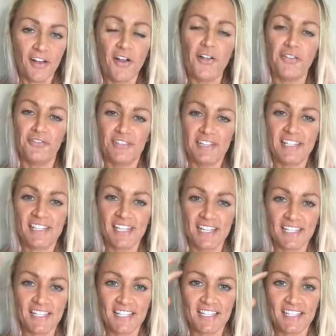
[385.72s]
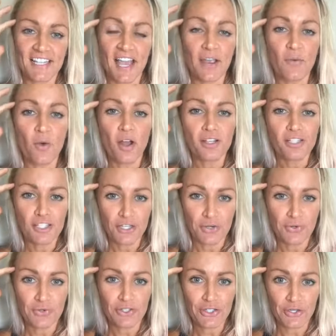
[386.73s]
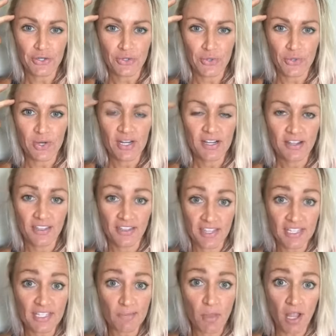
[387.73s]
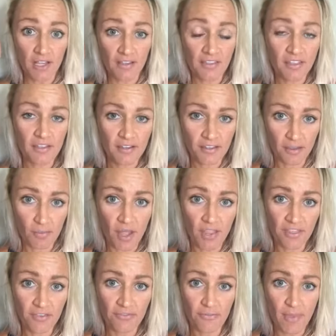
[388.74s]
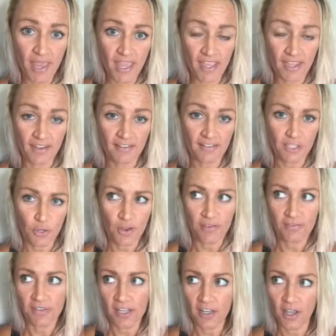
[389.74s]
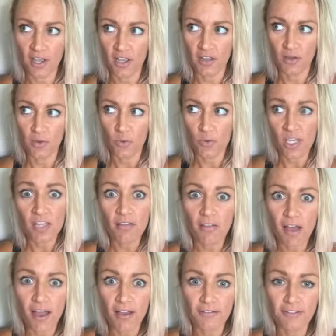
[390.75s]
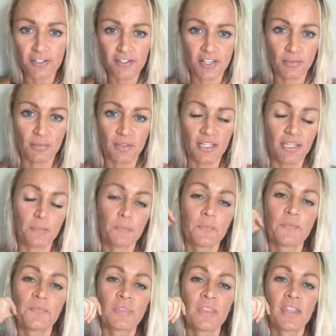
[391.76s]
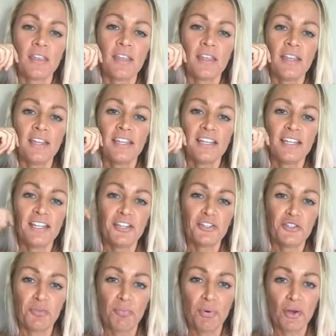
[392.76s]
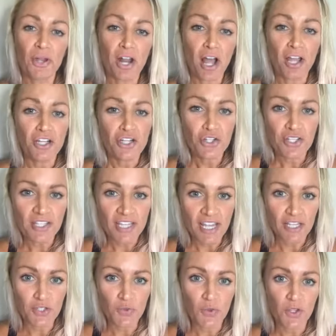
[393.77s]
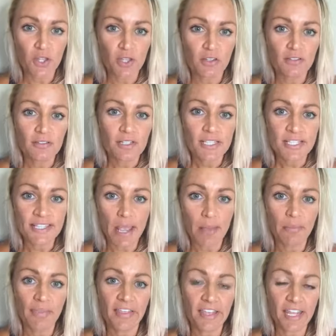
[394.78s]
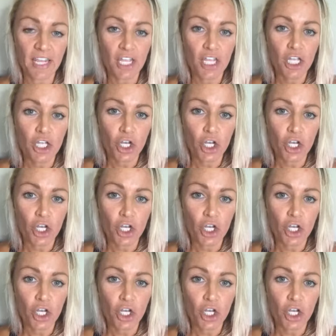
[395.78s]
all of these things, is I want you to, this month, the month of May, you have like a week left or something, to put on your schedule something